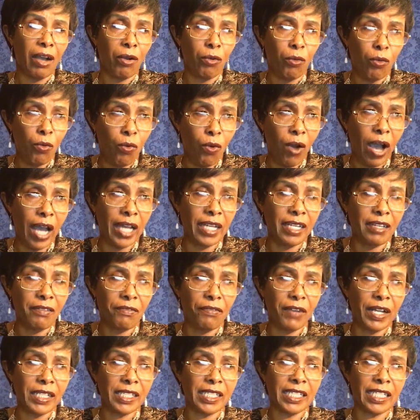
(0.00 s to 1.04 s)
1,
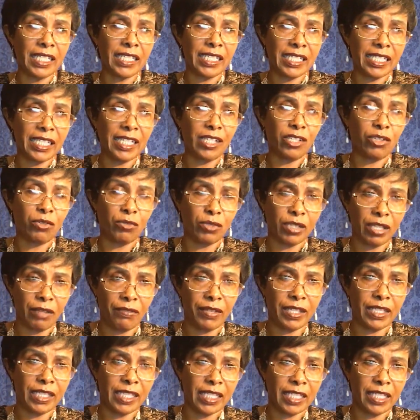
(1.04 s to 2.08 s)
verse 16 to
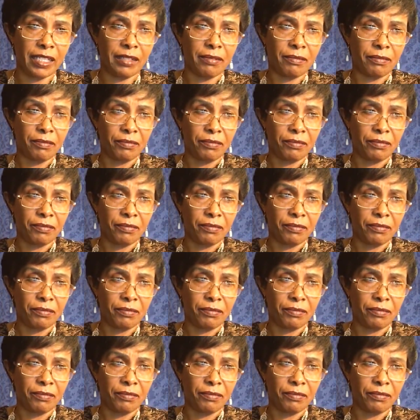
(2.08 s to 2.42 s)
17.